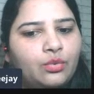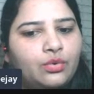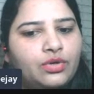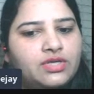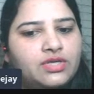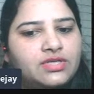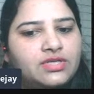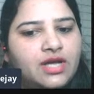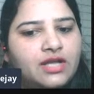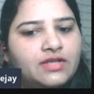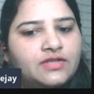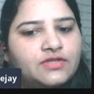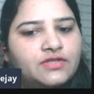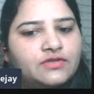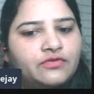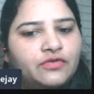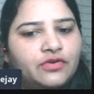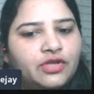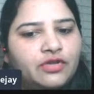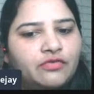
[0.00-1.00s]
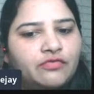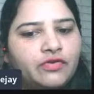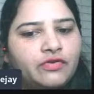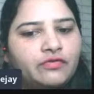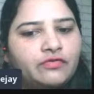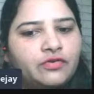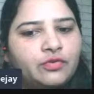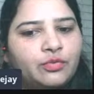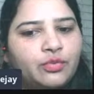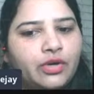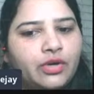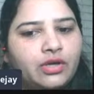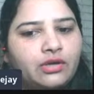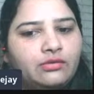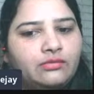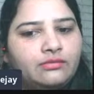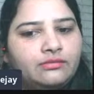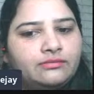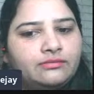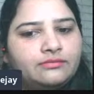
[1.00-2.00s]
What is the answer for the fifth
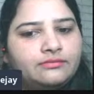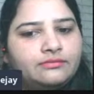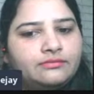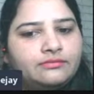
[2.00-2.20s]
one?